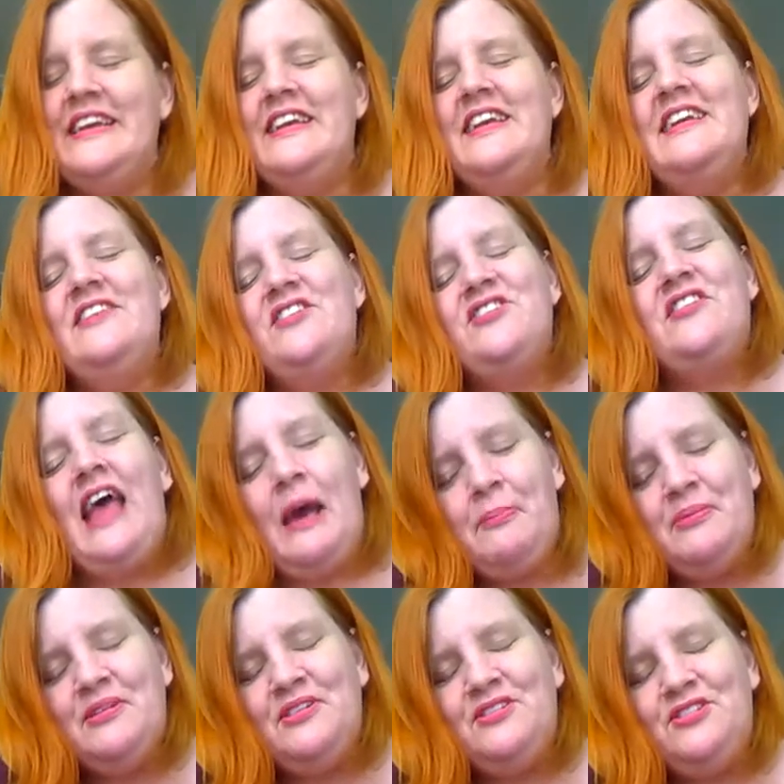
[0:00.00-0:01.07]
and it just
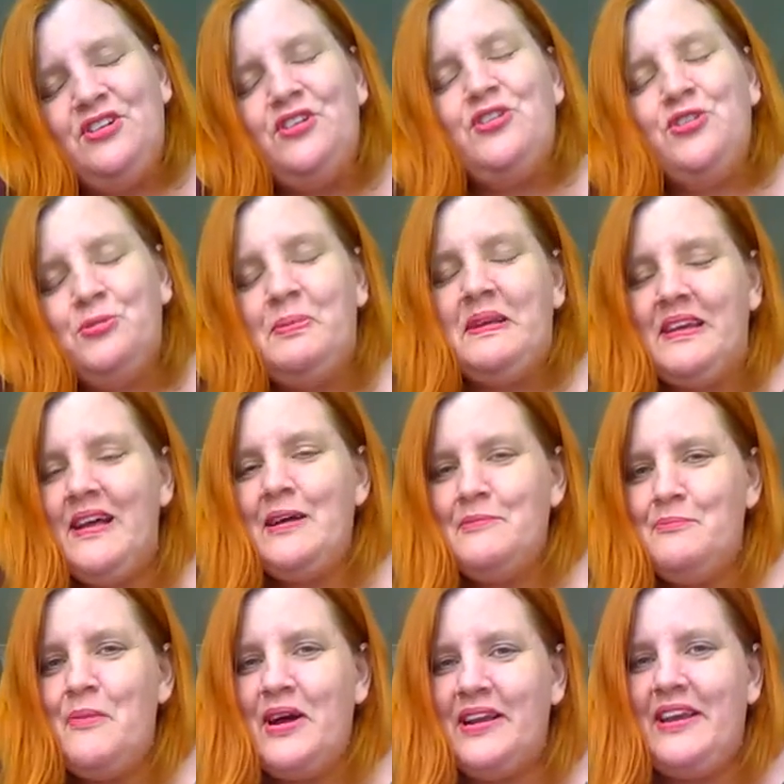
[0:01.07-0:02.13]
happened to be
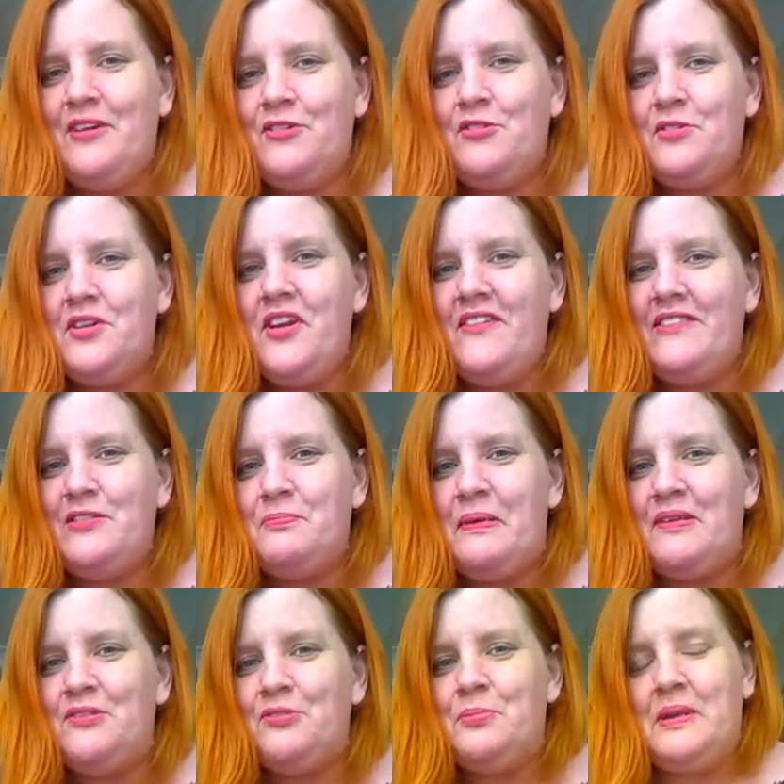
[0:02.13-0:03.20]
my nice
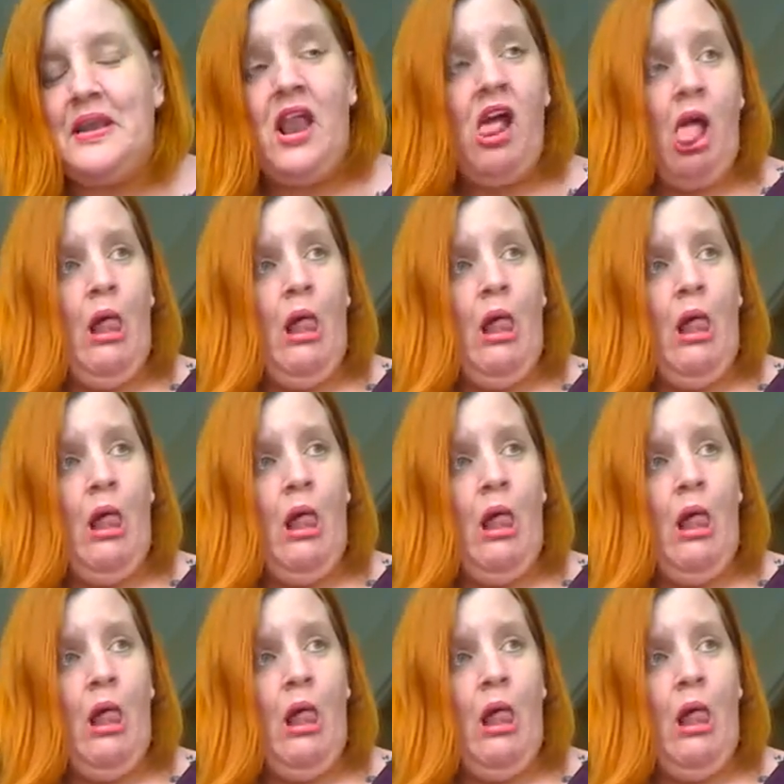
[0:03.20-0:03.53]
postman.